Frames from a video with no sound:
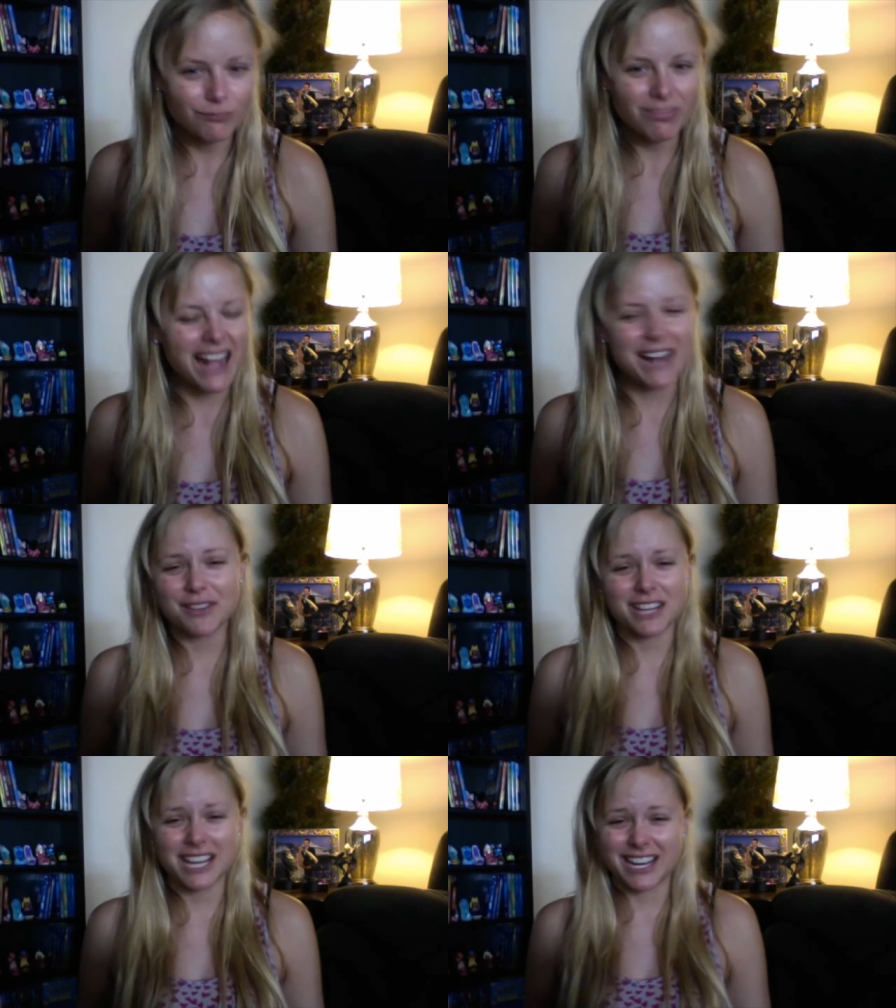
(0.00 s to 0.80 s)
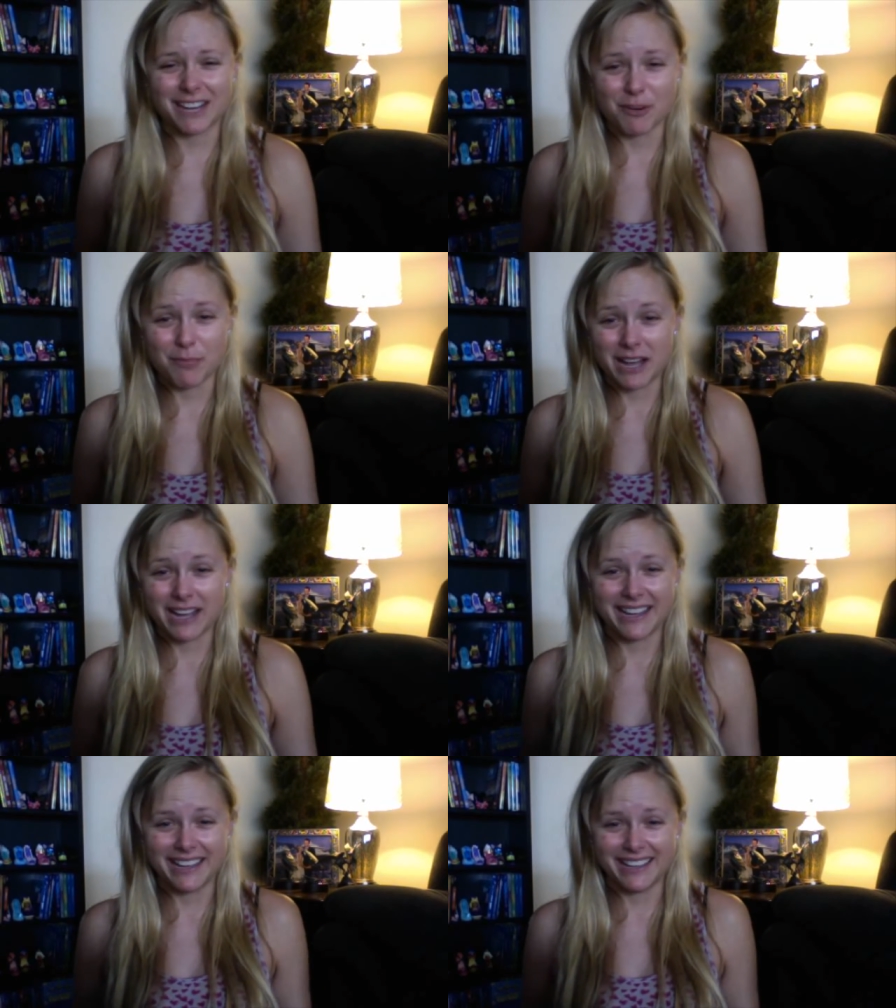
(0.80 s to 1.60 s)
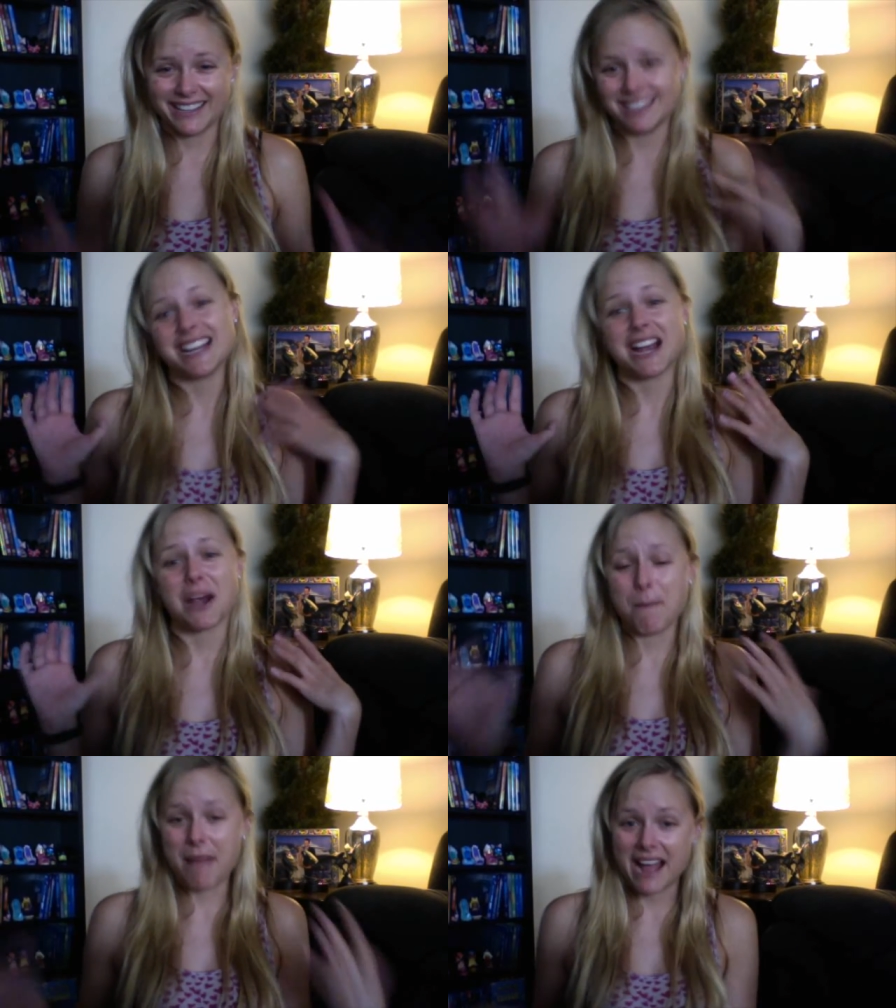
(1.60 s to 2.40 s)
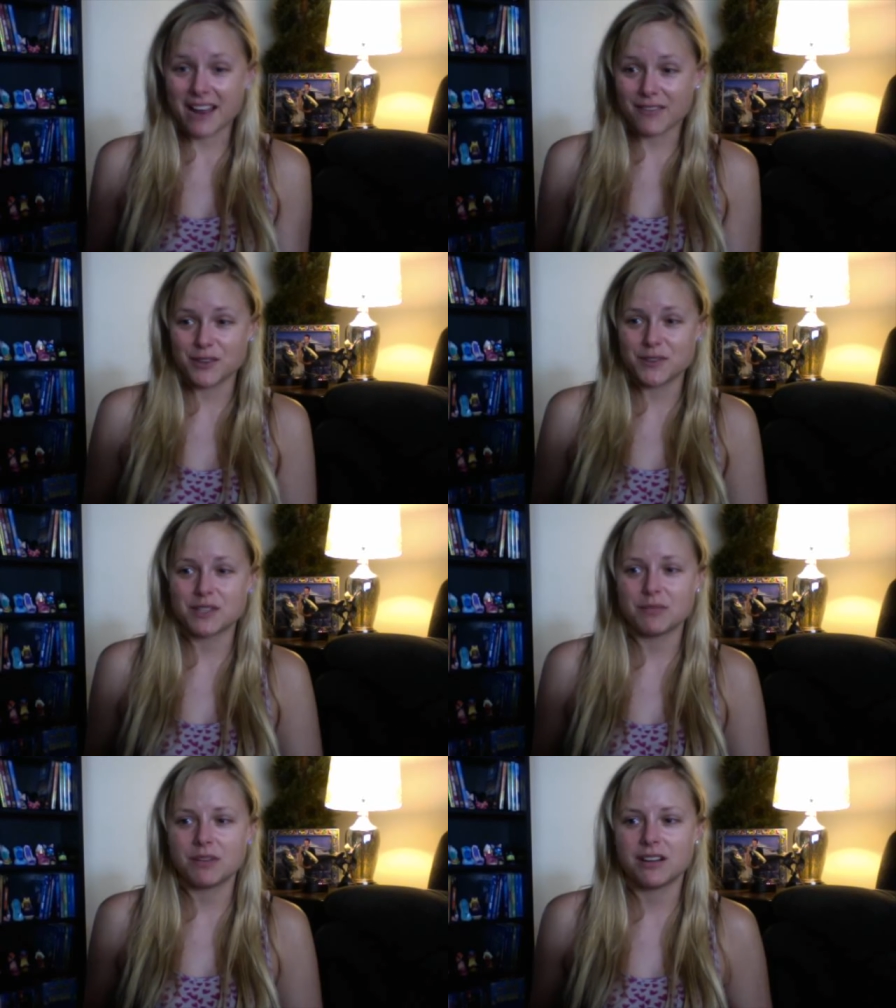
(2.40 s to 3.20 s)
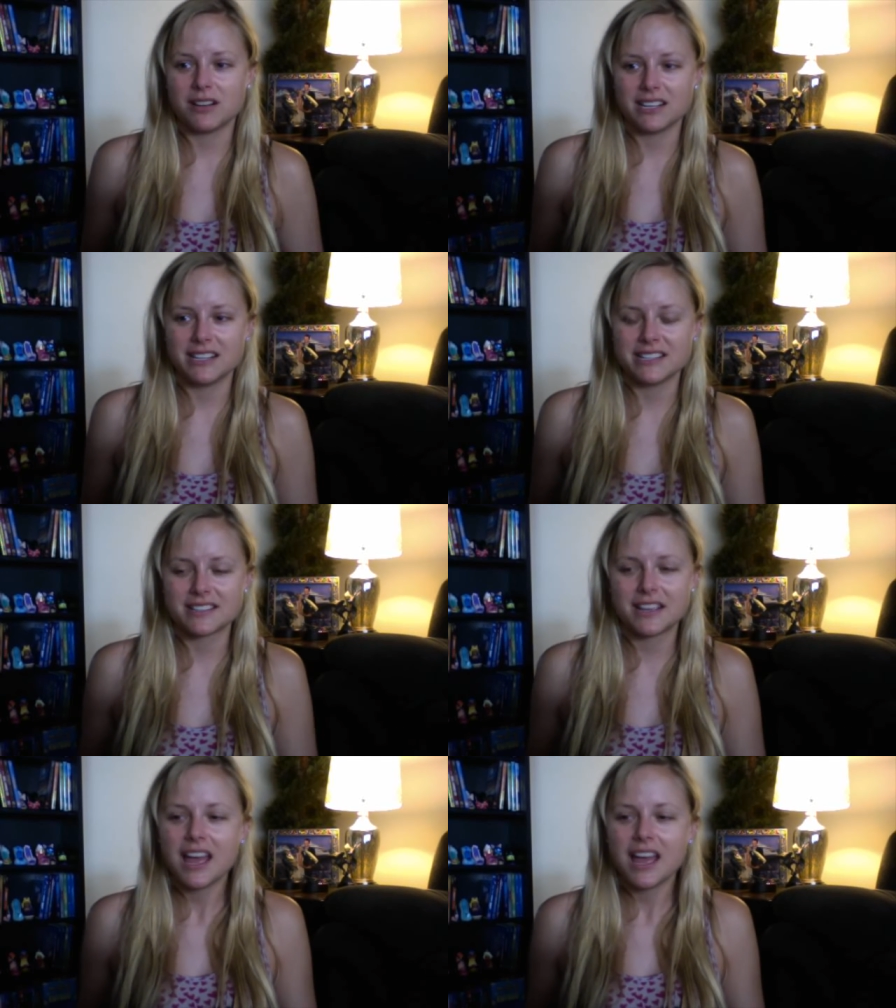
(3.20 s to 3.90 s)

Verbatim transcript: I don't think I'd ever buy an entire bag of those, to be honest.